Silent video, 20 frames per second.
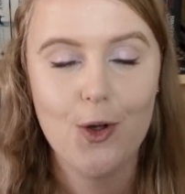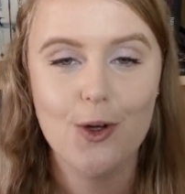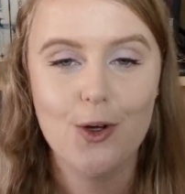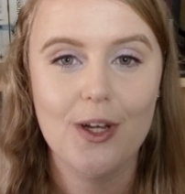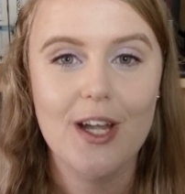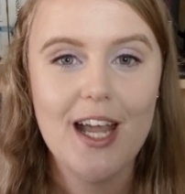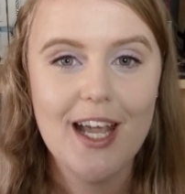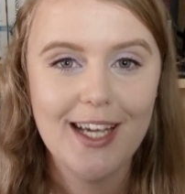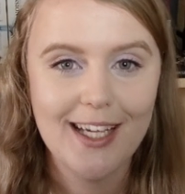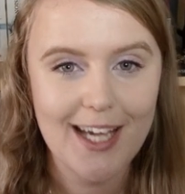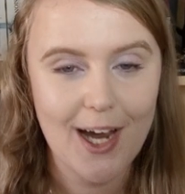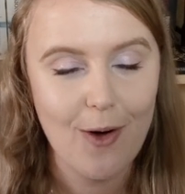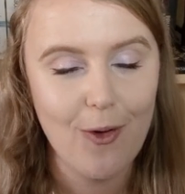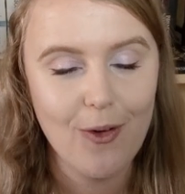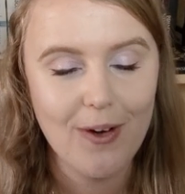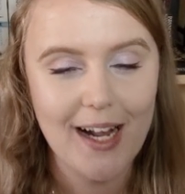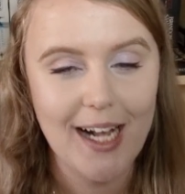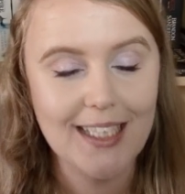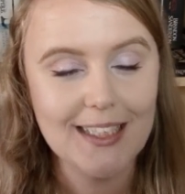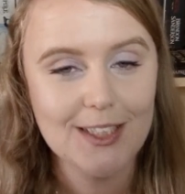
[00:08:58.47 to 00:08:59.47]
who
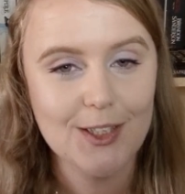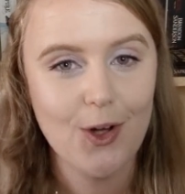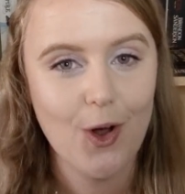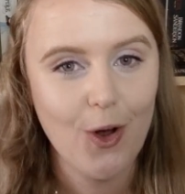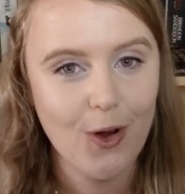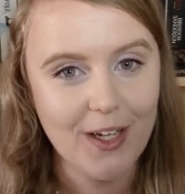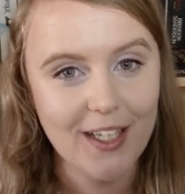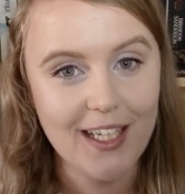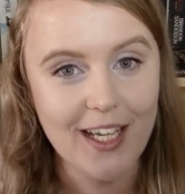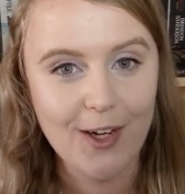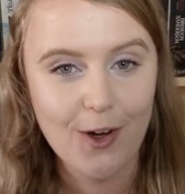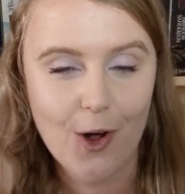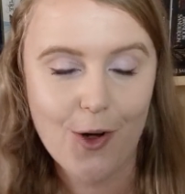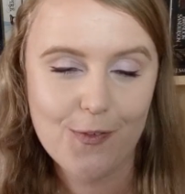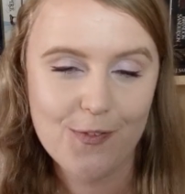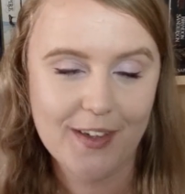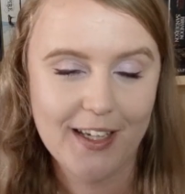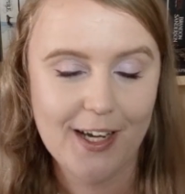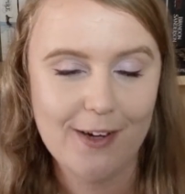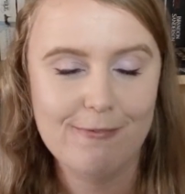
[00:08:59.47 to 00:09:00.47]
Geralt has an on-again,
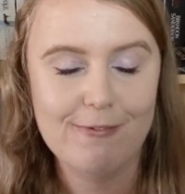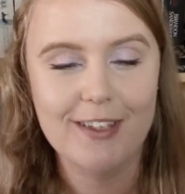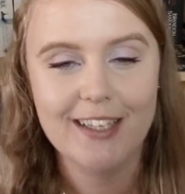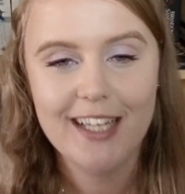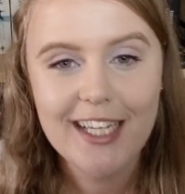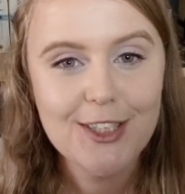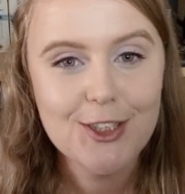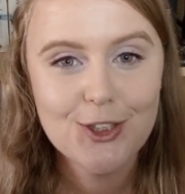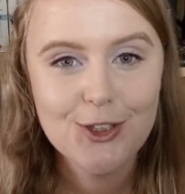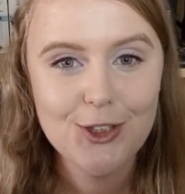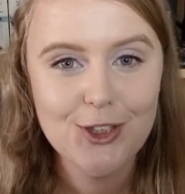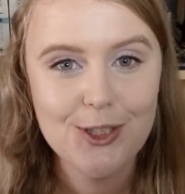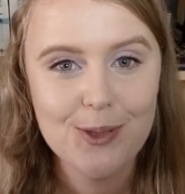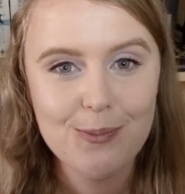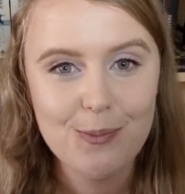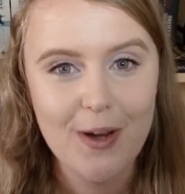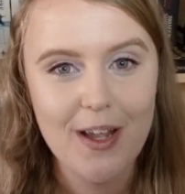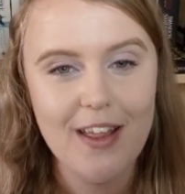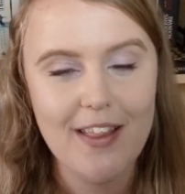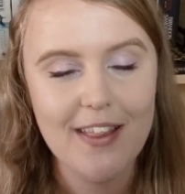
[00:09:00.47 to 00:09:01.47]
off-again relationship
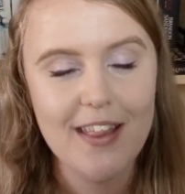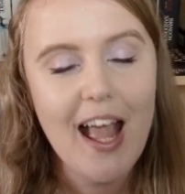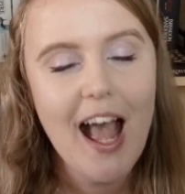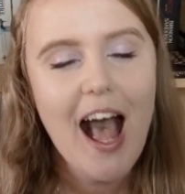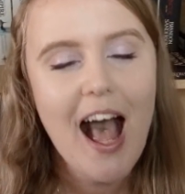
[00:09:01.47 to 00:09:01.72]
with.